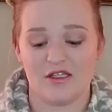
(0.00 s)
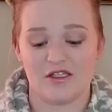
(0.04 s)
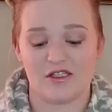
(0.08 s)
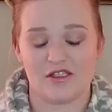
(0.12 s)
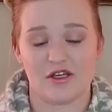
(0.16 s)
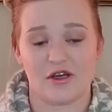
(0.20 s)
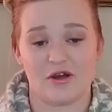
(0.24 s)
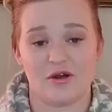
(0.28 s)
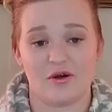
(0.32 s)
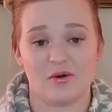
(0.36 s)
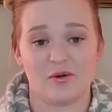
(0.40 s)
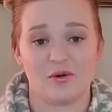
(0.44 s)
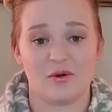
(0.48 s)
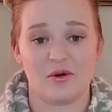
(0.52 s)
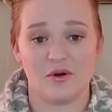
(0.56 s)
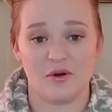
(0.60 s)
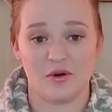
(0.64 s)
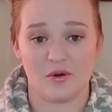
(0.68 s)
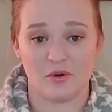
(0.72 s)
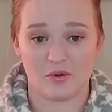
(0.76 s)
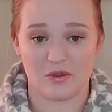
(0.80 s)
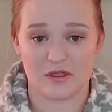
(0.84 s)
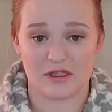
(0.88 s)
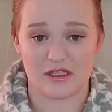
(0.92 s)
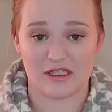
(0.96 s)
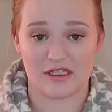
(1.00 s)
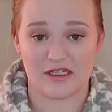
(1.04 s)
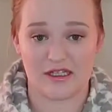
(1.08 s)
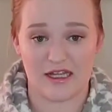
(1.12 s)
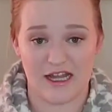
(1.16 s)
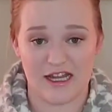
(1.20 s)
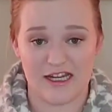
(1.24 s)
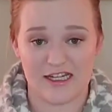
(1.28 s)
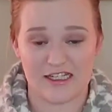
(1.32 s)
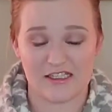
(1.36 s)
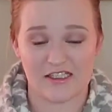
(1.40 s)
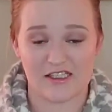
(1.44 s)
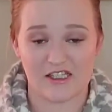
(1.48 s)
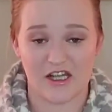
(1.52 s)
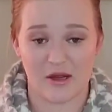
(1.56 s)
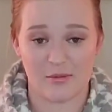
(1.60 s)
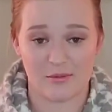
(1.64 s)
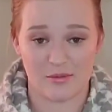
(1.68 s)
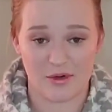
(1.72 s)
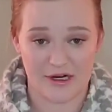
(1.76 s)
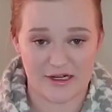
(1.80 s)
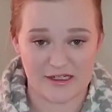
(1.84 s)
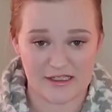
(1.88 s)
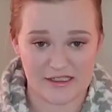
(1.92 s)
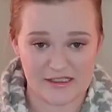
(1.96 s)
So with the lines on
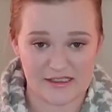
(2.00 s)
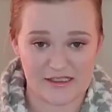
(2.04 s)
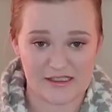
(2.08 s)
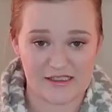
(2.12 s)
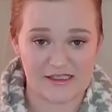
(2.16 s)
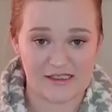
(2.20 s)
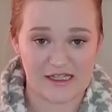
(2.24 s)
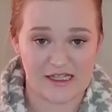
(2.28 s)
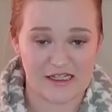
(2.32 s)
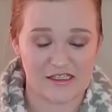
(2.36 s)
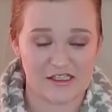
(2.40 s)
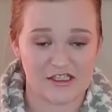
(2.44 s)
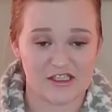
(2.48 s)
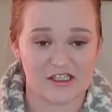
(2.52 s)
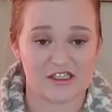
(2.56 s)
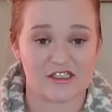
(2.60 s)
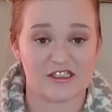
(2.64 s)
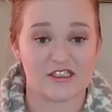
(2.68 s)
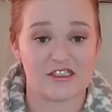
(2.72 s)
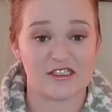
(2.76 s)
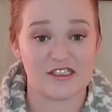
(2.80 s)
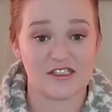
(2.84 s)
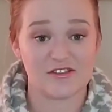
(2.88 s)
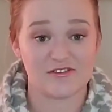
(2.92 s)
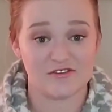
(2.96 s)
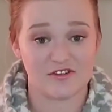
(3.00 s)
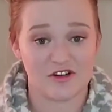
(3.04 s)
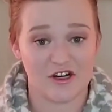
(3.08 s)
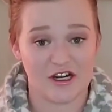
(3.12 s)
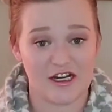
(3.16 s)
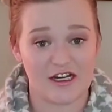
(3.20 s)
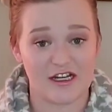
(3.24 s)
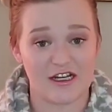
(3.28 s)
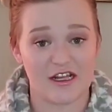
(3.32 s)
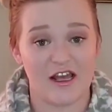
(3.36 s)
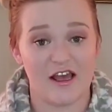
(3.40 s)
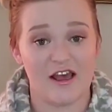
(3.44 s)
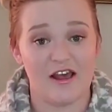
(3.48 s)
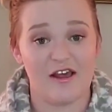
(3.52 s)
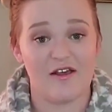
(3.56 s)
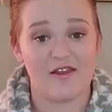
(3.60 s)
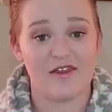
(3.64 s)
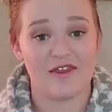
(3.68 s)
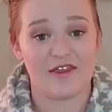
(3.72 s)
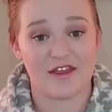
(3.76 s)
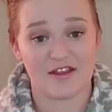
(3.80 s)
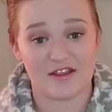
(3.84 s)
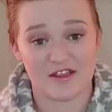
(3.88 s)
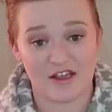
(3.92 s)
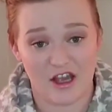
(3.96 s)
pregnancy tests, they're different
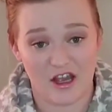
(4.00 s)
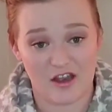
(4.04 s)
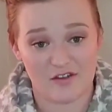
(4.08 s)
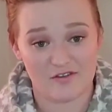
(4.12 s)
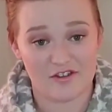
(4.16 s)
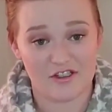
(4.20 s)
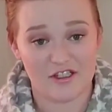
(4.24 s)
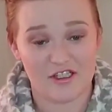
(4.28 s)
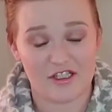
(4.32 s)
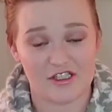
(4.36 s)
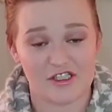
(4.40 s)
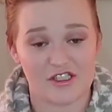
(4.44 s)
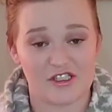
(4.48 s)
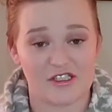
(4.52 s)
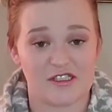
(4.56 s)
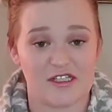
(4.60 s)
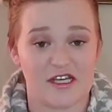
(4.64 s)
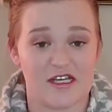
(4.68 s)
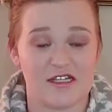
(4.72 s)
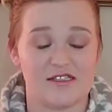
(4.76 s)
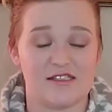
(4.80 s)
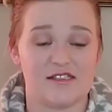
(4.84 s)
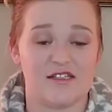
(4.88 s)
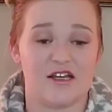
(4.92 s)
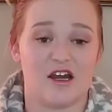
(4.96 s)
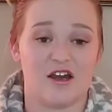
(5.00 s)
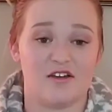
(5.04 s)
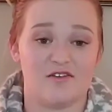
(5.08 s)
than the ovulation test.